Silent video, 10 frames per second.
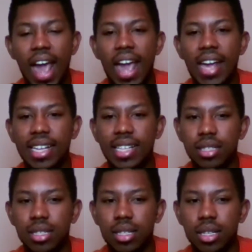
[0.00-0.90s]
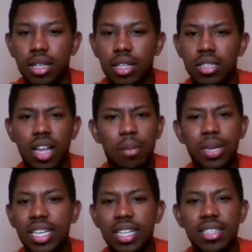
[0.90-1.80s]
and not
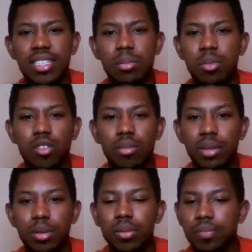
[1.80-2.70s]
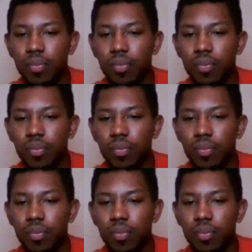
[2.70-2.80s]
making it as simple for people.